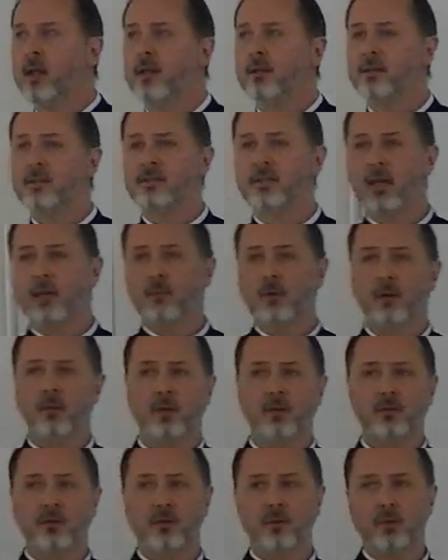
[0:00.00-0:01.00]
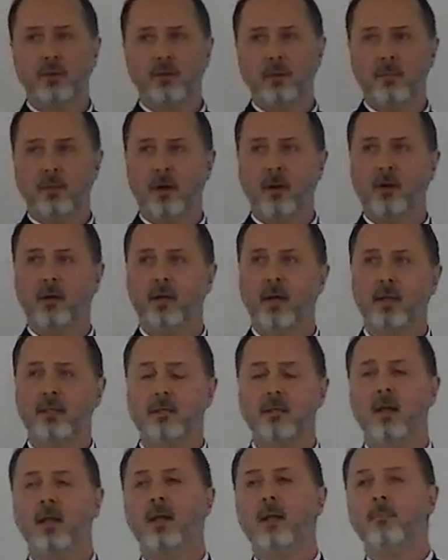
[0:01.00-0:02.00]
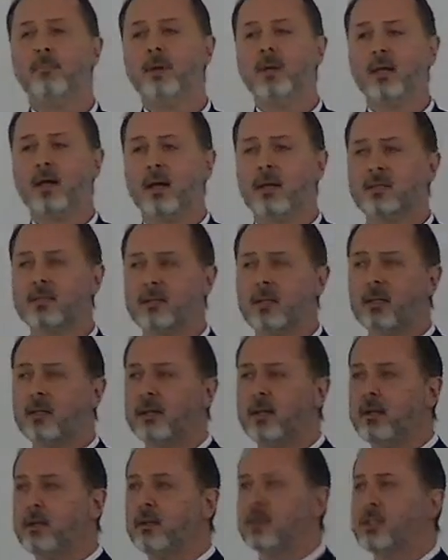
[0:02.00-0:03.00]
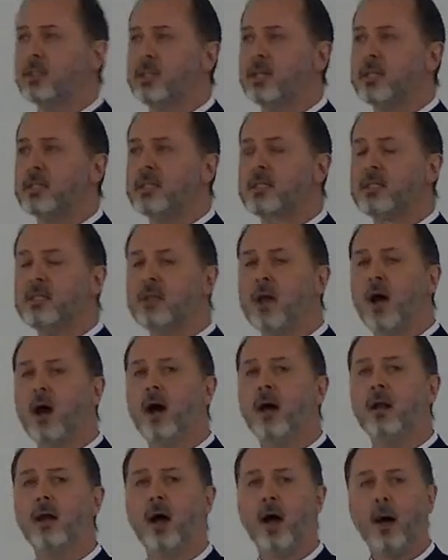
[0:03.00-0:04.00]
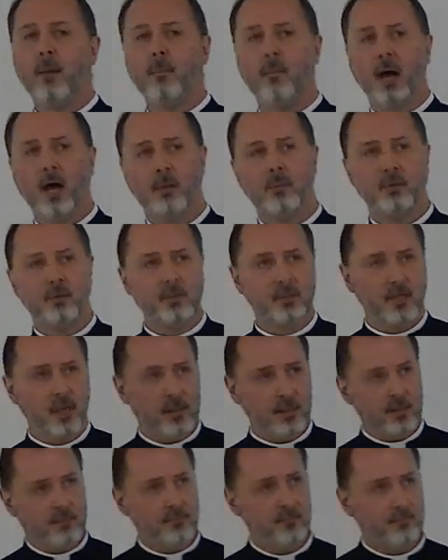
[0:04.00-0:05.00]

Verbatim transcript: the same way we do with the Maronites because the liturgy is not a Bible study.